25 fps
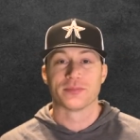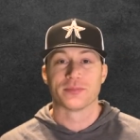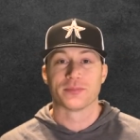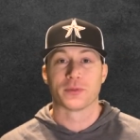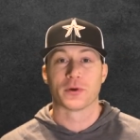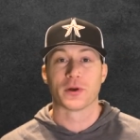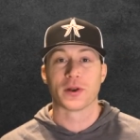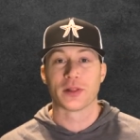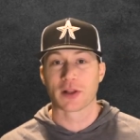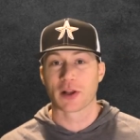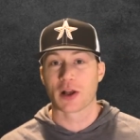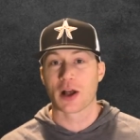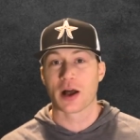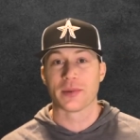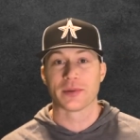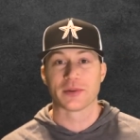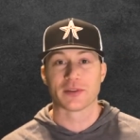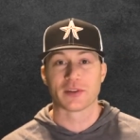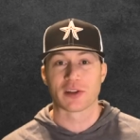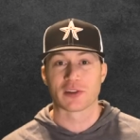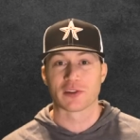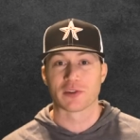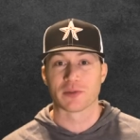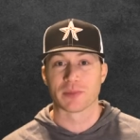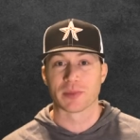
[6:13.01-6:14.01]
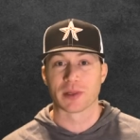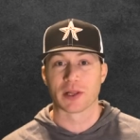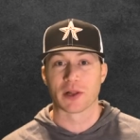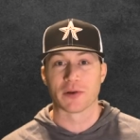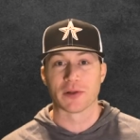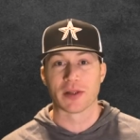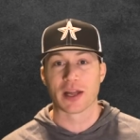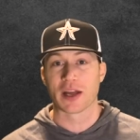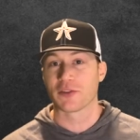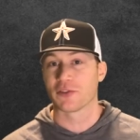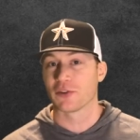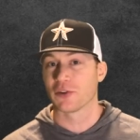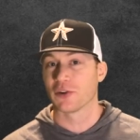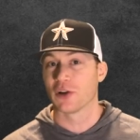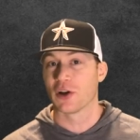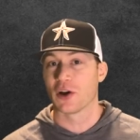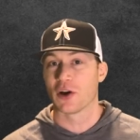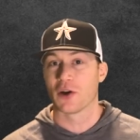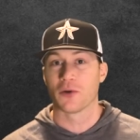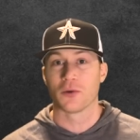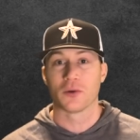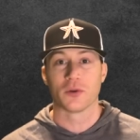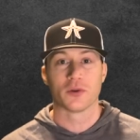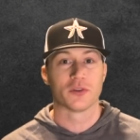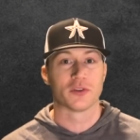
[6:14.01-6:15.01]
put in the comment section below, yes or
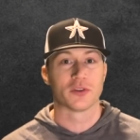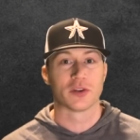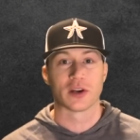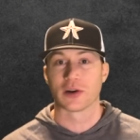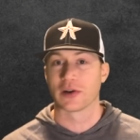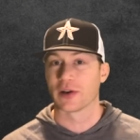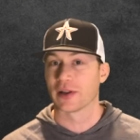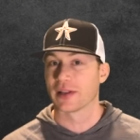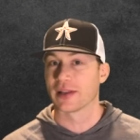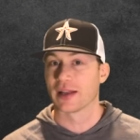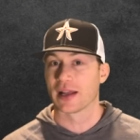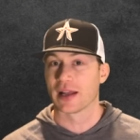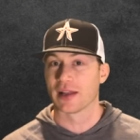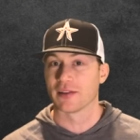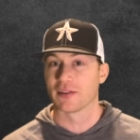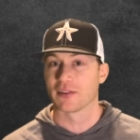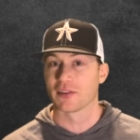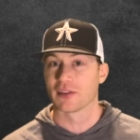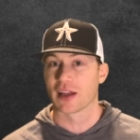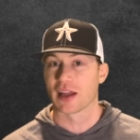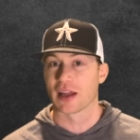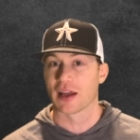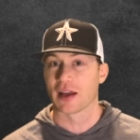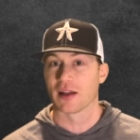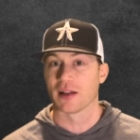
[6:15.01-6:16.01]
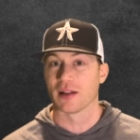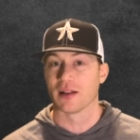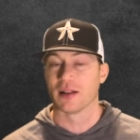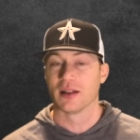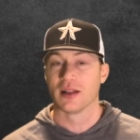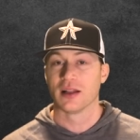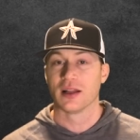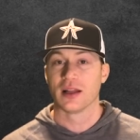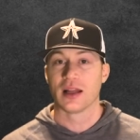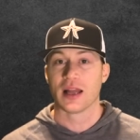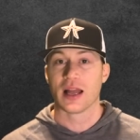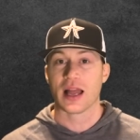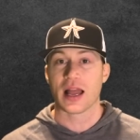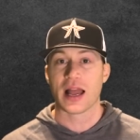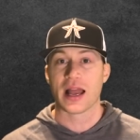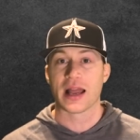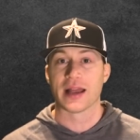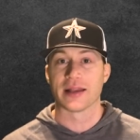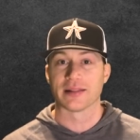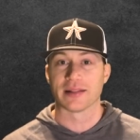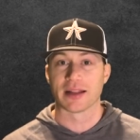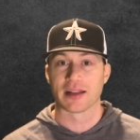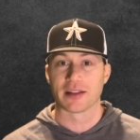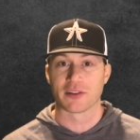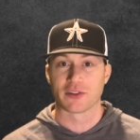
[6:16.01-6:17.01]
no, 0 to 10 scale,
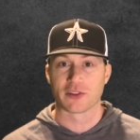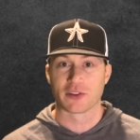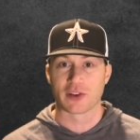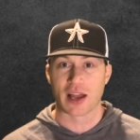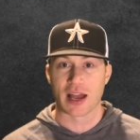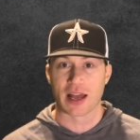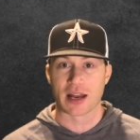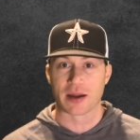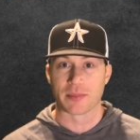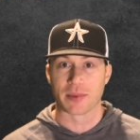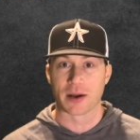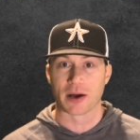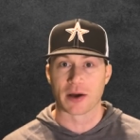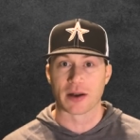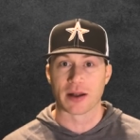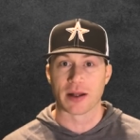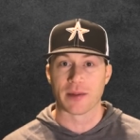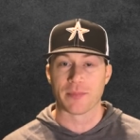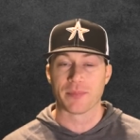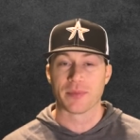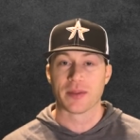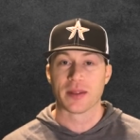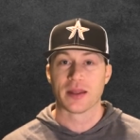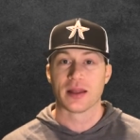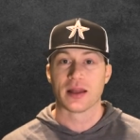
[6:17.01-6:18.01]
and let's chat about it.